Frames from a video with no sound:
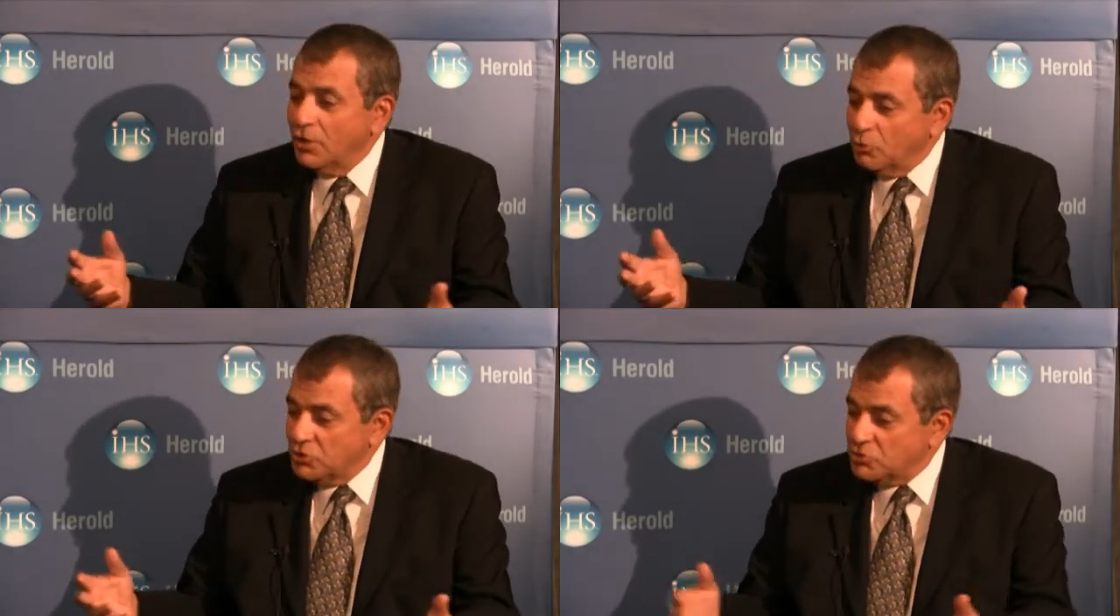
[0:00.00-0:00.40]

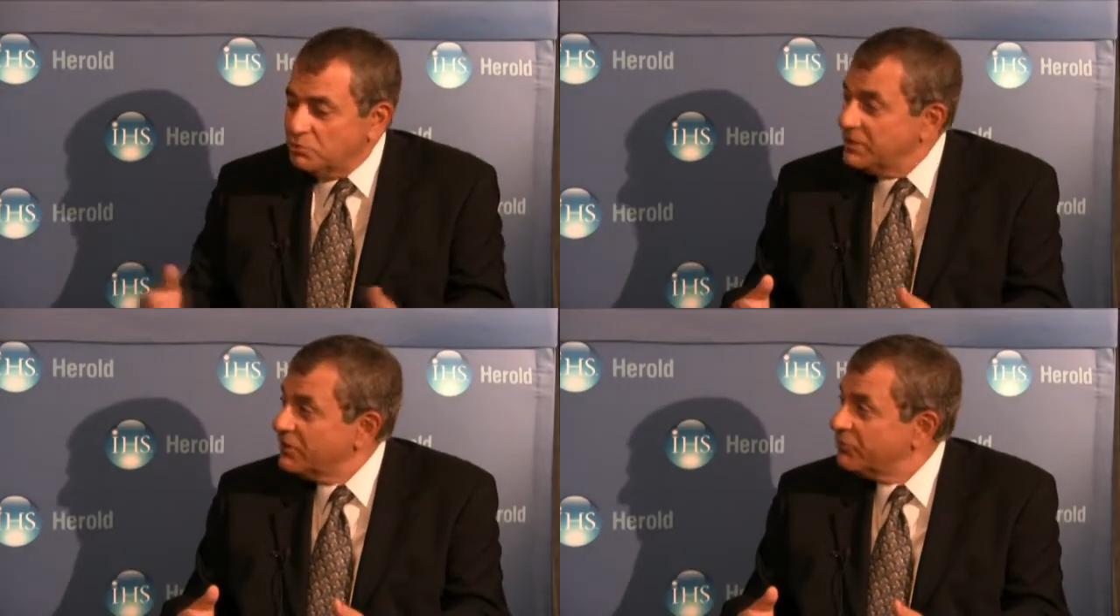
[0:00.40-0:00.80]
which
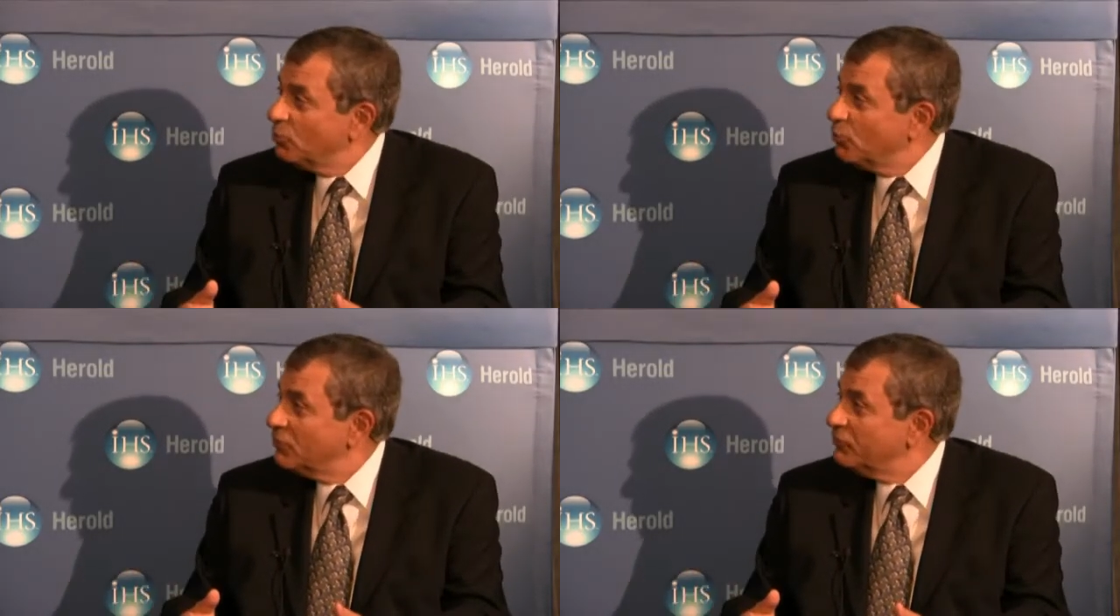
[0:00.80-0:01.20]
brings
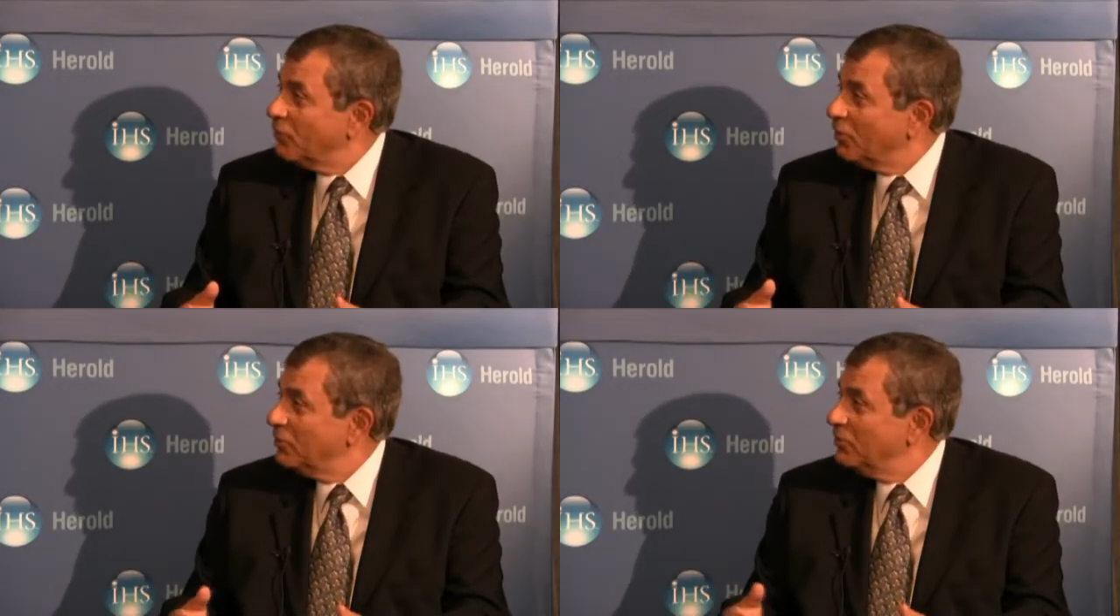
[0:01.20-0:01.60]
more
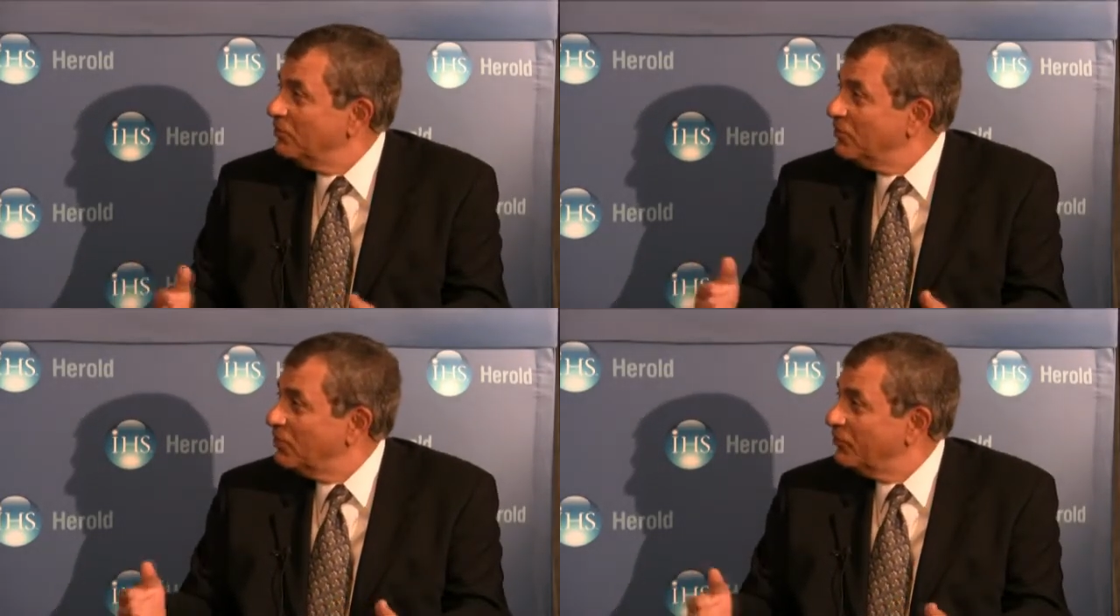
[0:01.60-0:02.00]

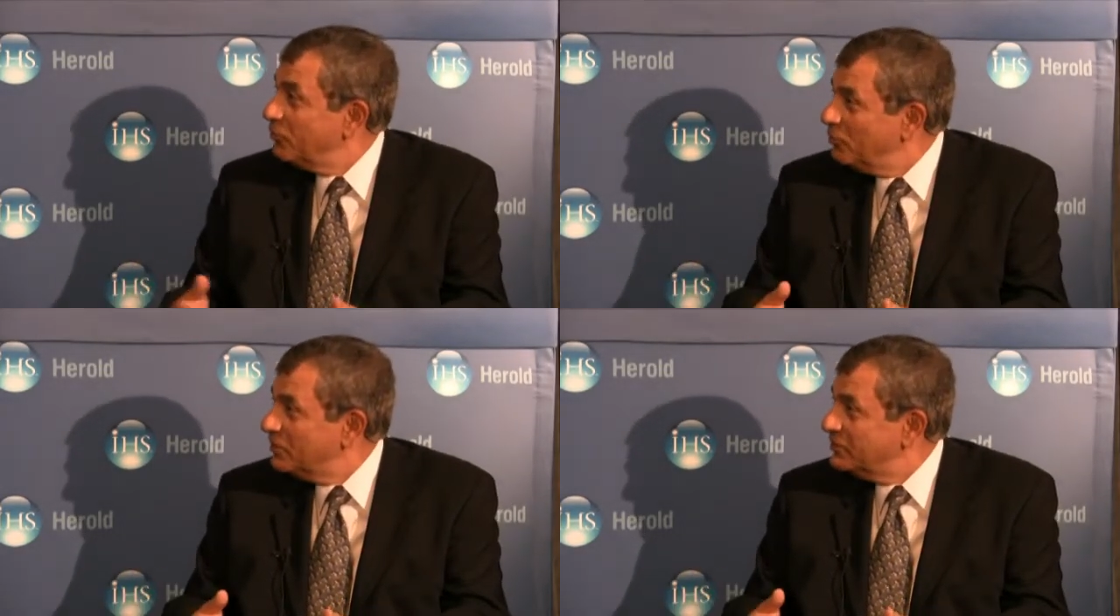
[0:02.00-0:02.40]
volume of
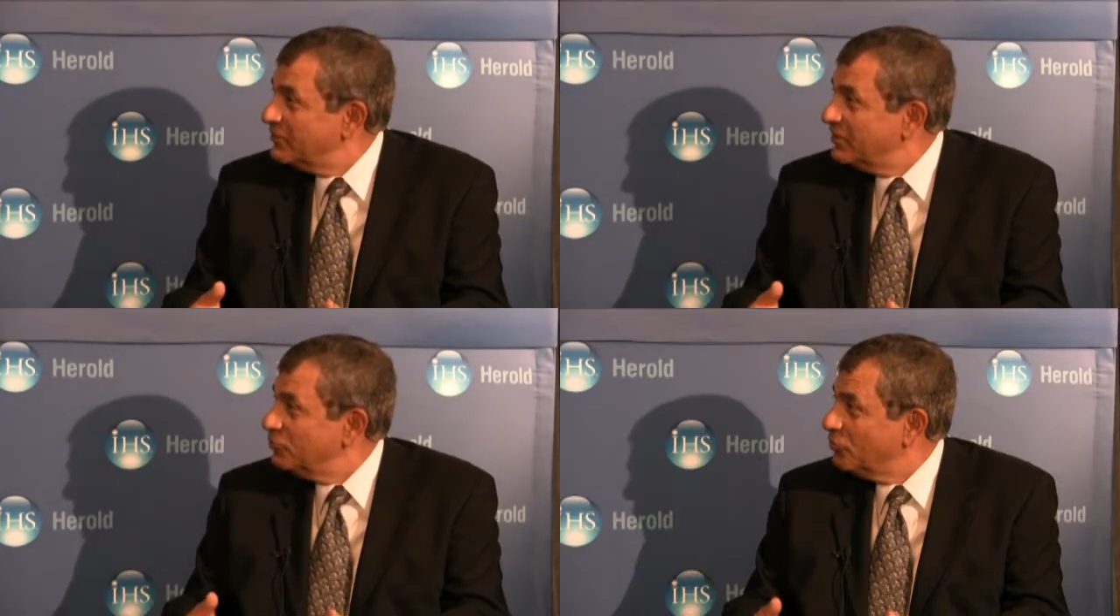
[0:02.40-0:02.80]
fluids
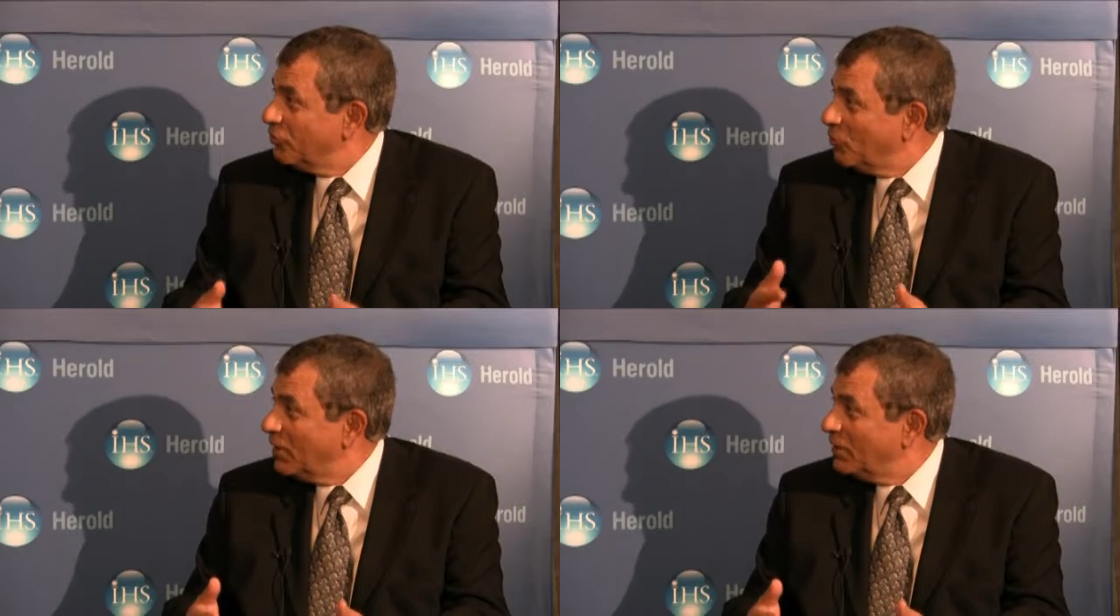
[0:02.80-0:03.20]
into
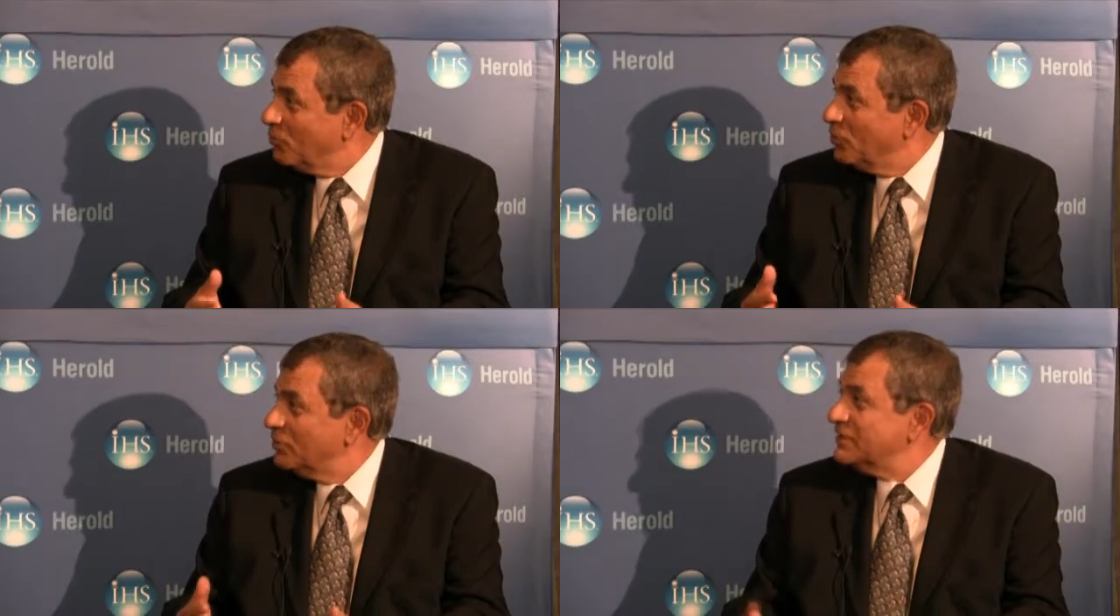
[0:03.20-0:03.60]
the well bore,